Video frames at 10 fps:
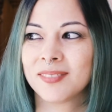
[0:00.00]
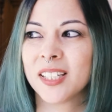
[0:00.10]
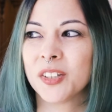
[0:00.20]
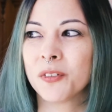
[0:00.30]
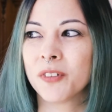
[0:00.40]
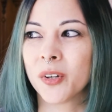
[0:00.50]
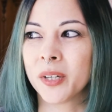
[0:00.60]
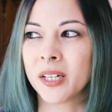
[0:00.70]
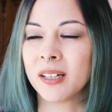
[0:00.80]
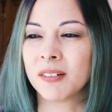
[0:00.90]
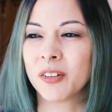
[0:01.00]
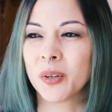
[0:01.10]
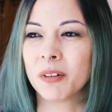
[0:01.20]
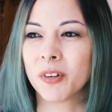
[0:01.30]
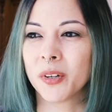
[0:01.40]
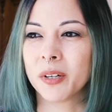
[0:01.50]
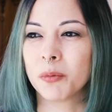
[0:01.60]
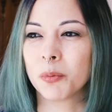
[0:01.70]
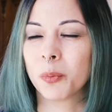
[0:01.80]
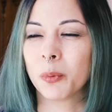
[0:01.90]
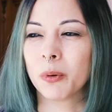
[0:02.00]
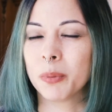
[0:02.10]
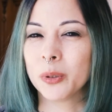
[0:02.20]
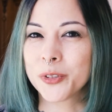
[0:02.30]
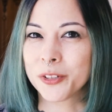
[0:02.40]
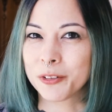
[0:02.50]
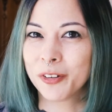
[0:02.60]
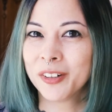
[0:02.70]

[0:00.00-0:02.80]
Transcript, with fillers: like they're very, they're a very repulsive